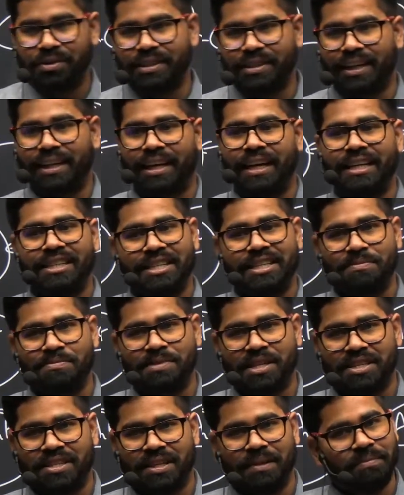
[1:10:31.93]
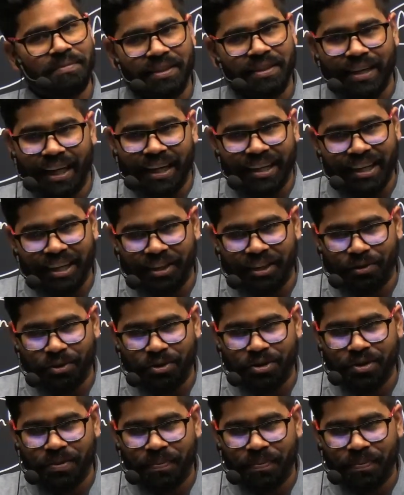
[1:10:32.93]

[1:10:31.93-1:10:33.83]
the collegium system continues.